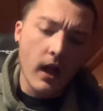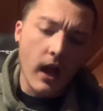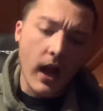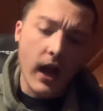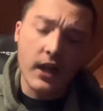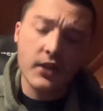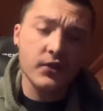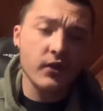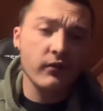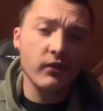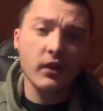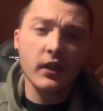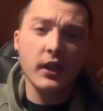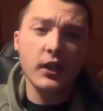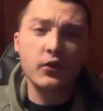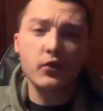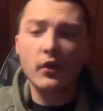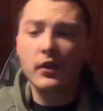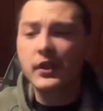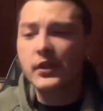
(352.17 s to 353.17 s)
I actually really
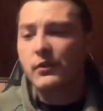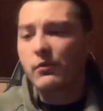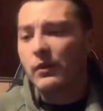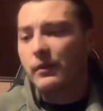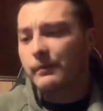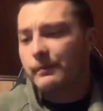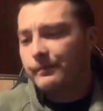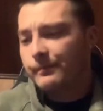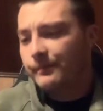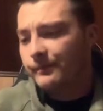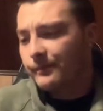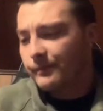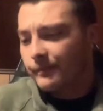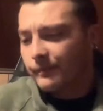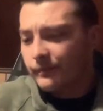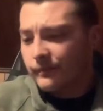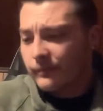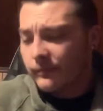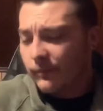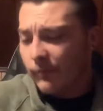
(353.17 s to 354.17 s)
enjoy this one.
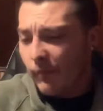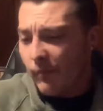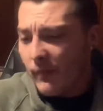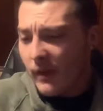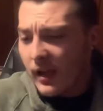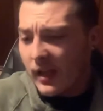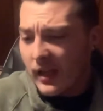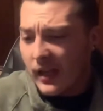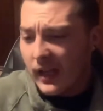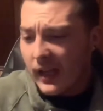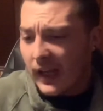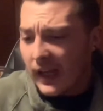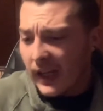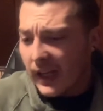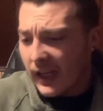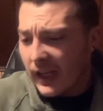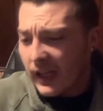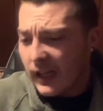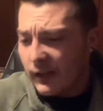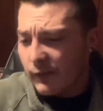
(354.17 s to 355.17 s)

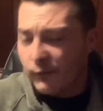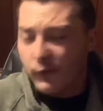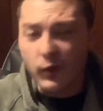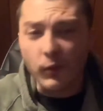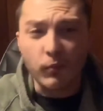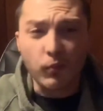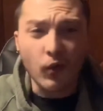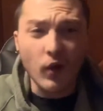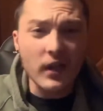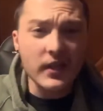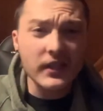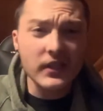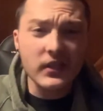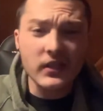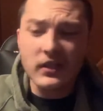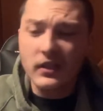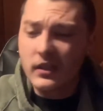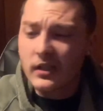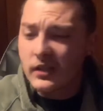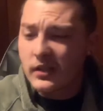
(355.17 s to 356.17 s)
And for the
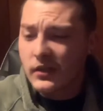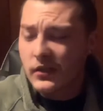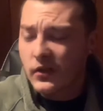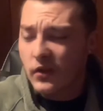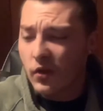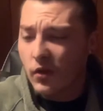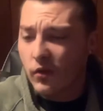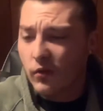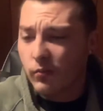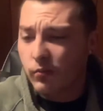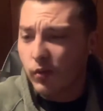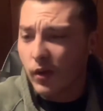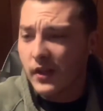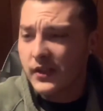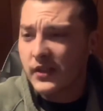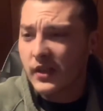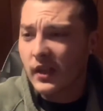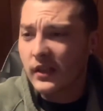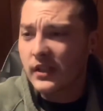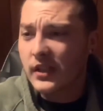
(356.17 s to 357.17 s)
price, so
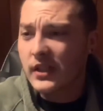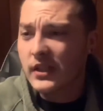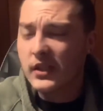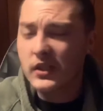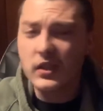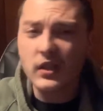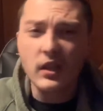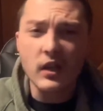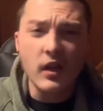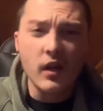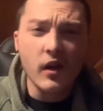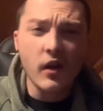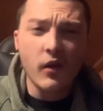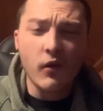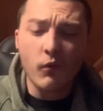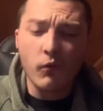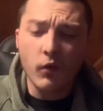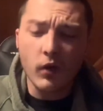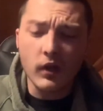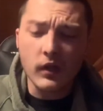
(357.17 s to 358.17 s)
price on this
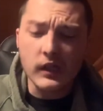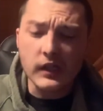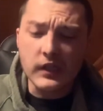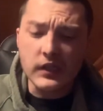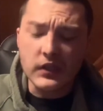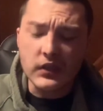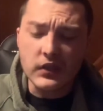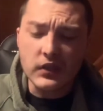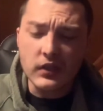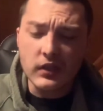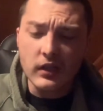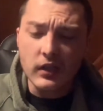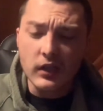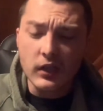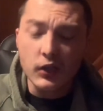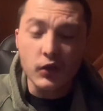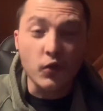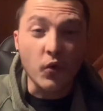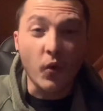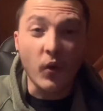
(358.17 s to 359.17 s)
was
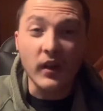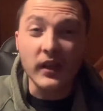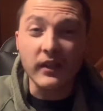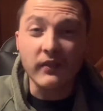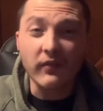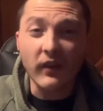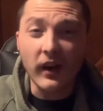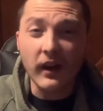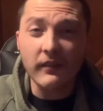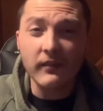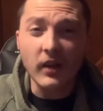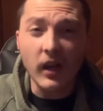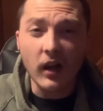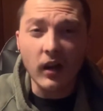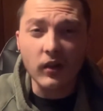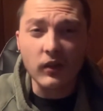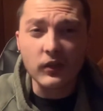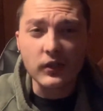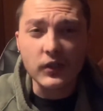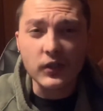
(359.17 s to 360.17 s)

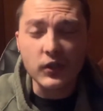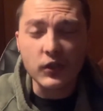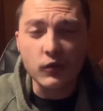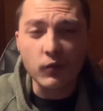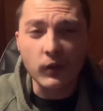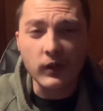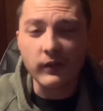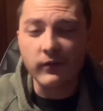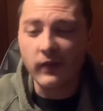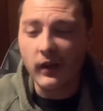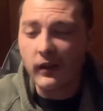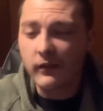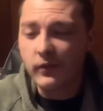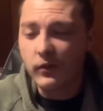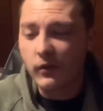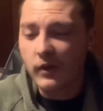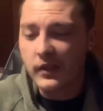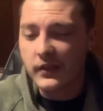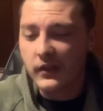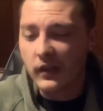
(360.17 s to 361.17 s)
$25, 25
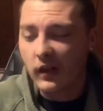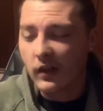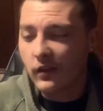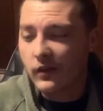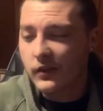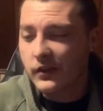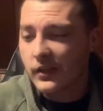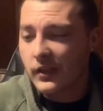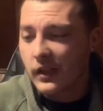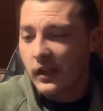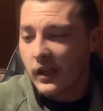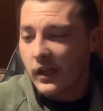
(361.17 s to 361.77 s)
US dollars.